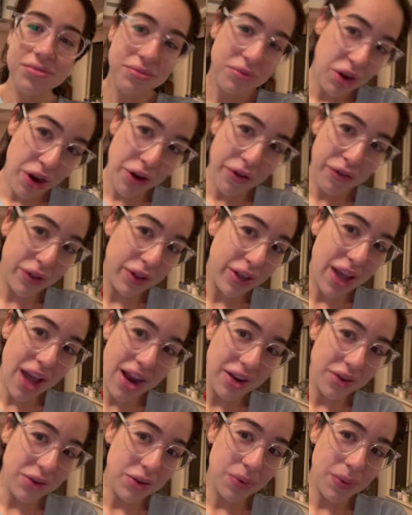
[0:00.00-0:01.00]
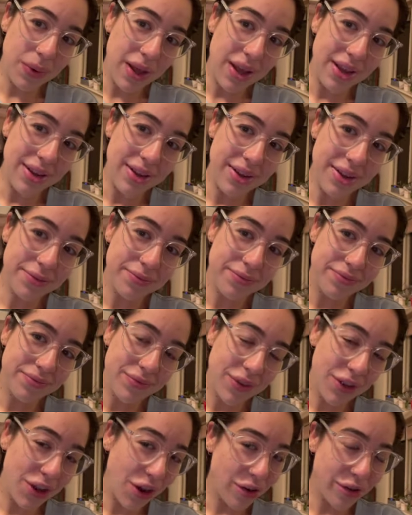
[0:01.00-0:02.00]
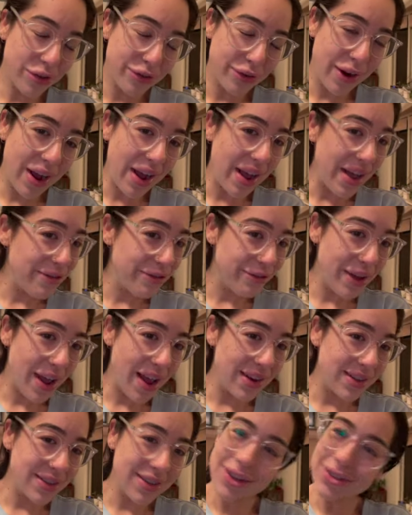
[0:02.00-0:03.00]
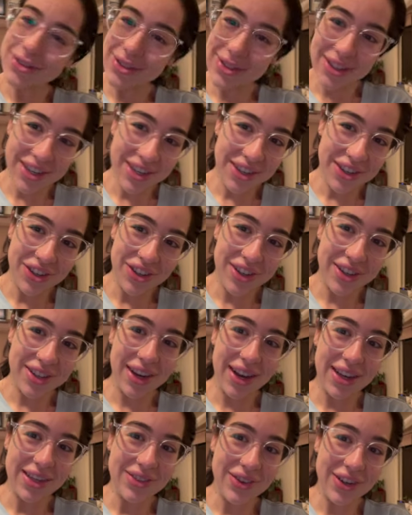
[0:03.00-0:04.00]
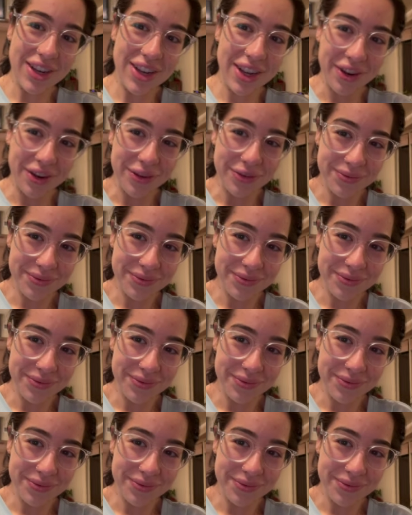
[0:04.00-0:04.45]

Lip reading: hopefully you had a good week. Go thrive, and I'll see you in the next video.